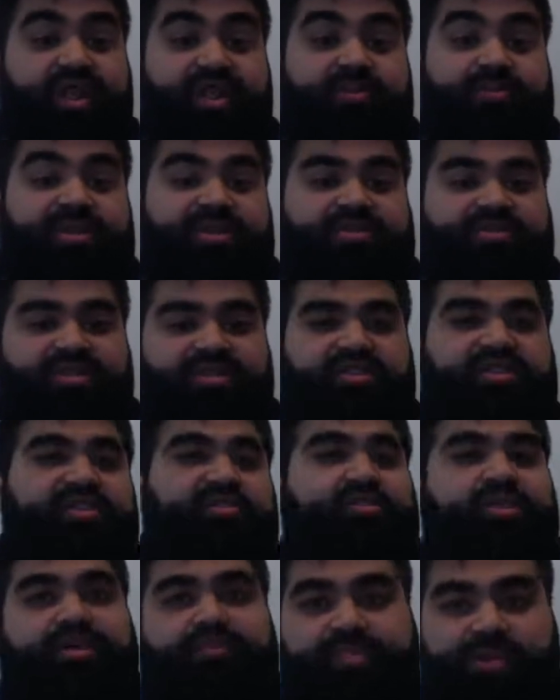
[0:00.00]
but to
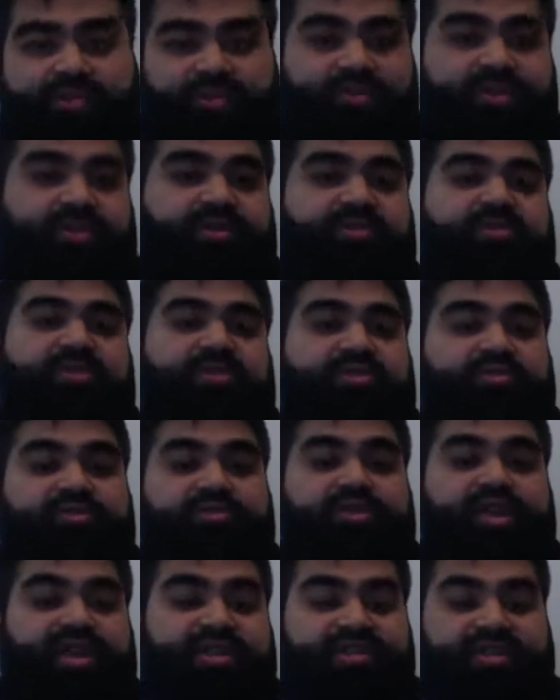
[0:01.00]
learn what people are going
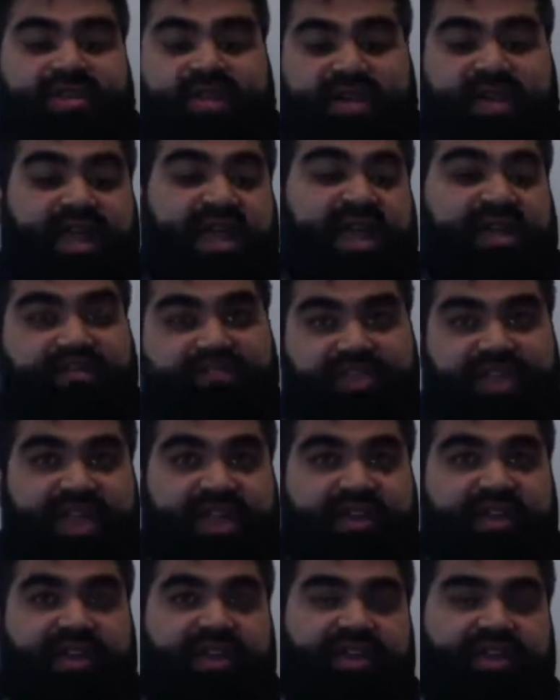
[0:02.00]
through and to kind of have
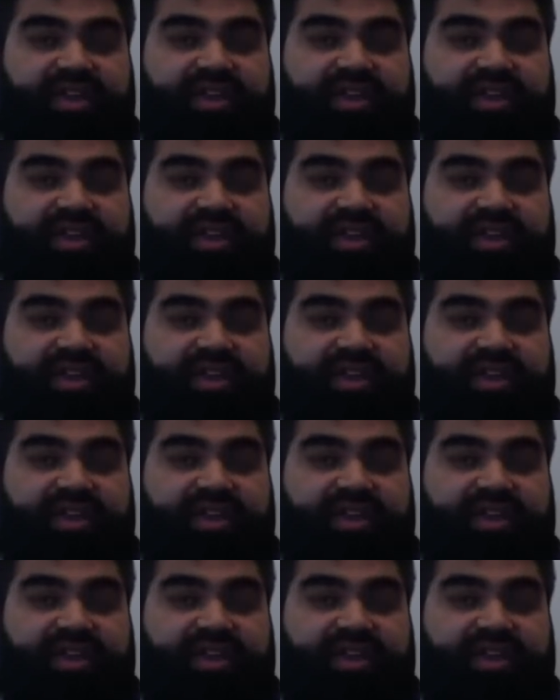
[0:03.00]
that